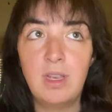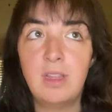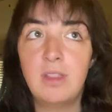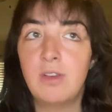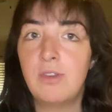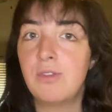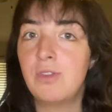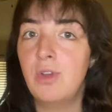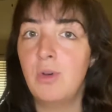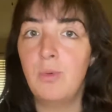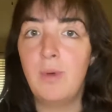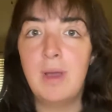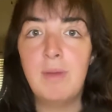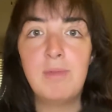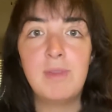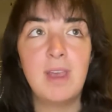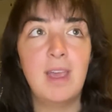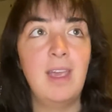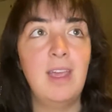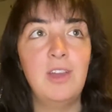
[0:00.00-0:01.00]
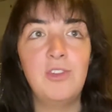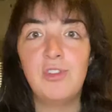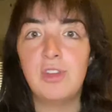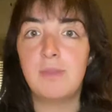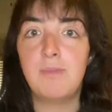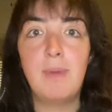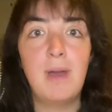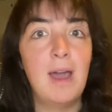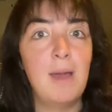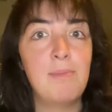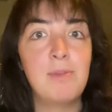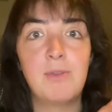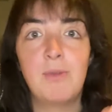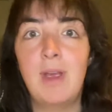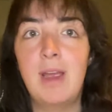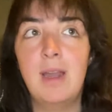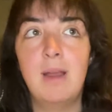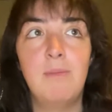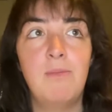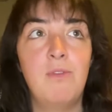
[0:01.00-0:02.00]
There's no website, it just pops
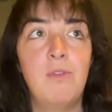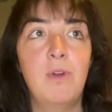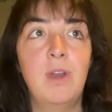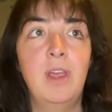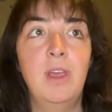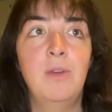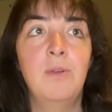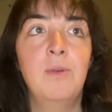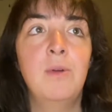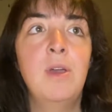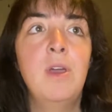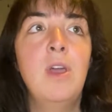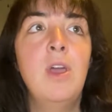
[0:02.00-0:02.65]
right up for you.